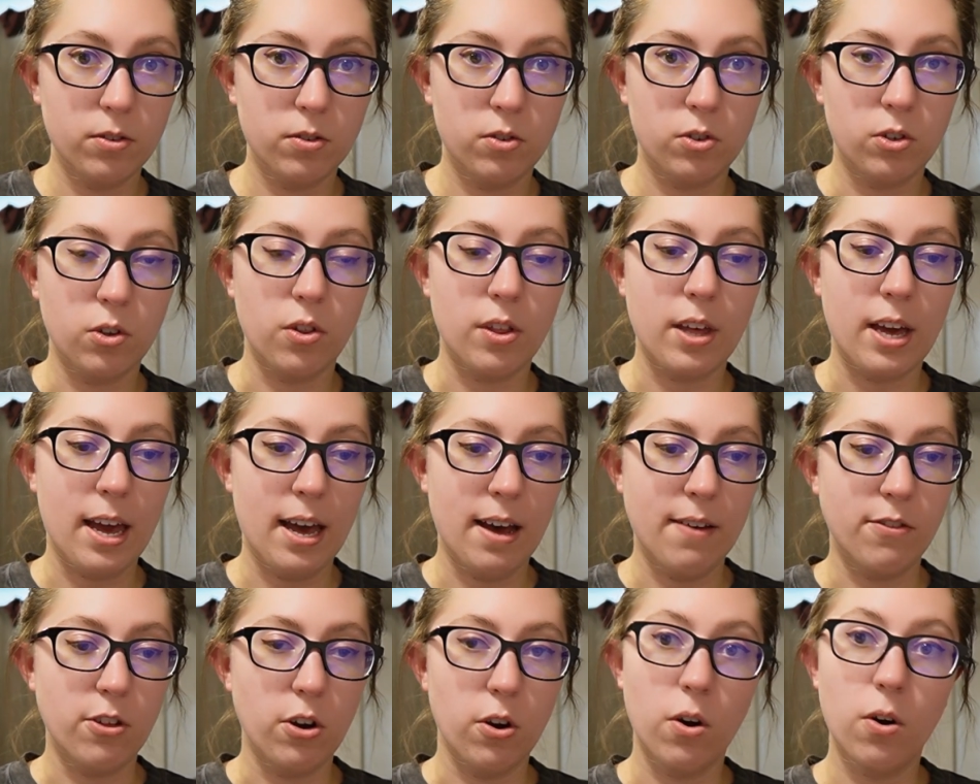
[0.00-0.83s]
So they
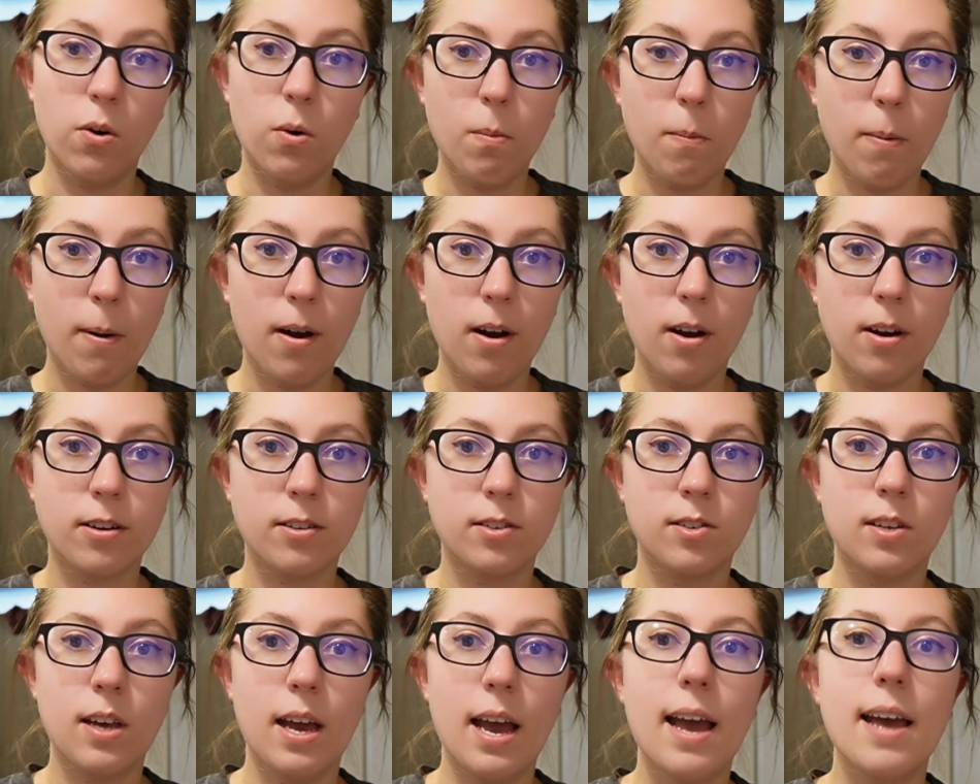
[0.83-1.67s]
have their own
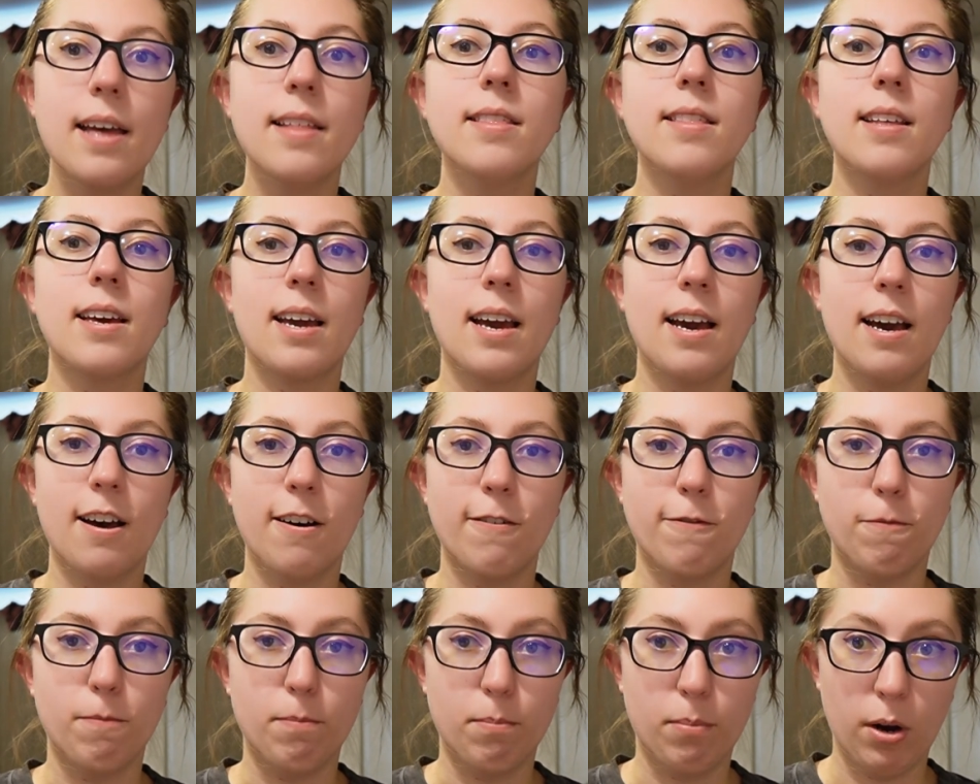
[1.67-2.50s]
parks and they
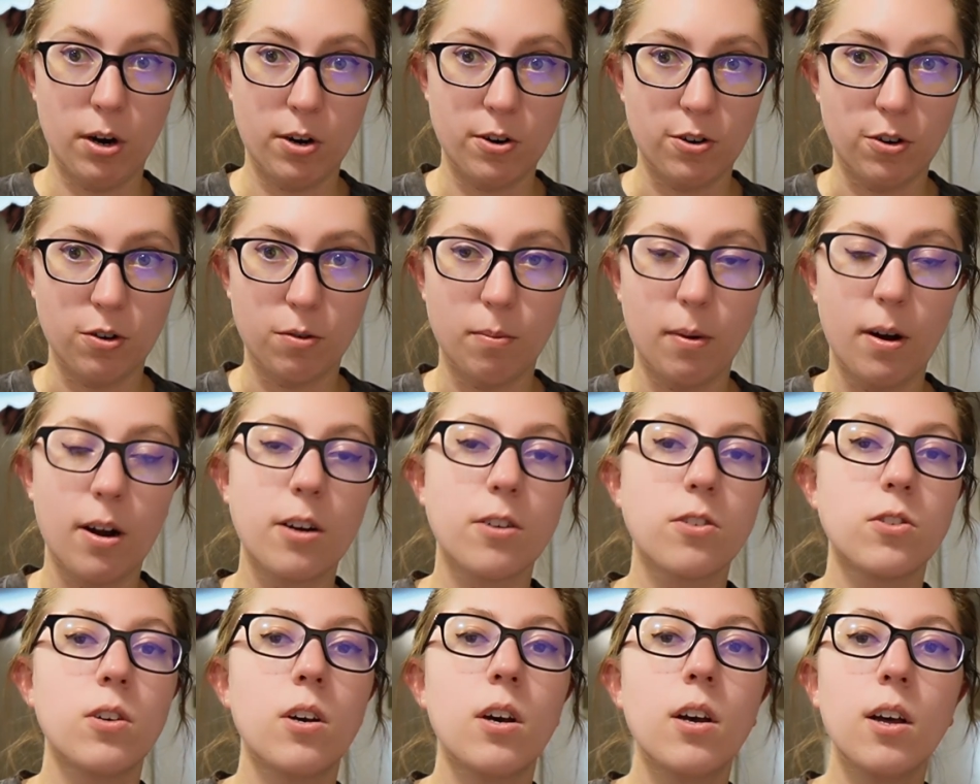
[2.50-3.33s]
have partnered
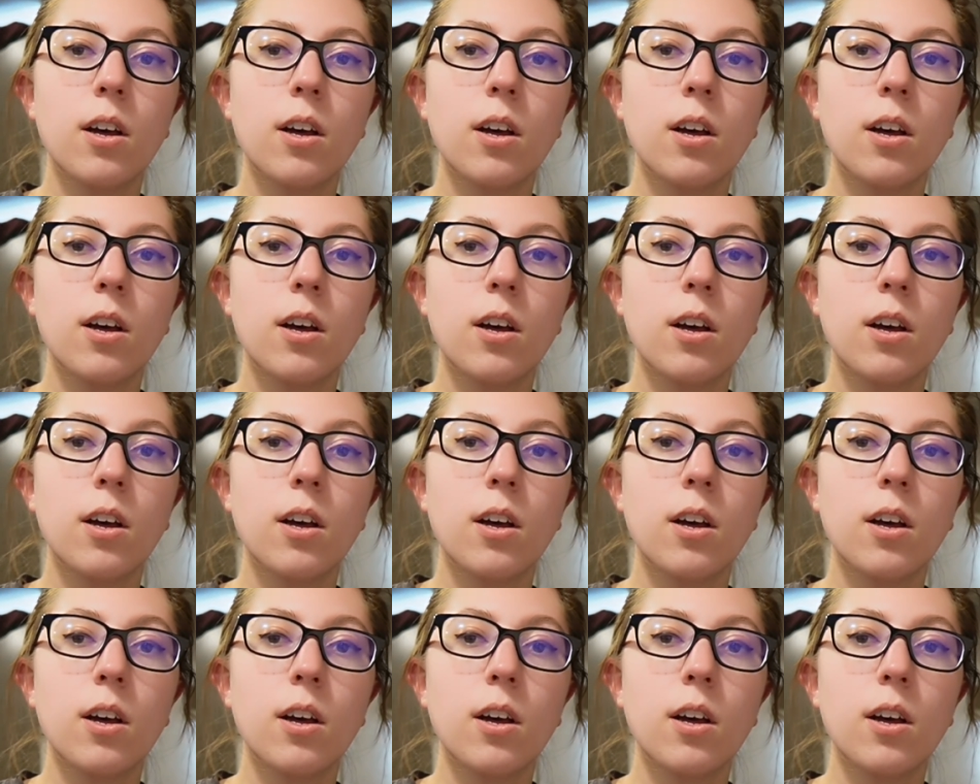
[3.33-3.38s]
parks.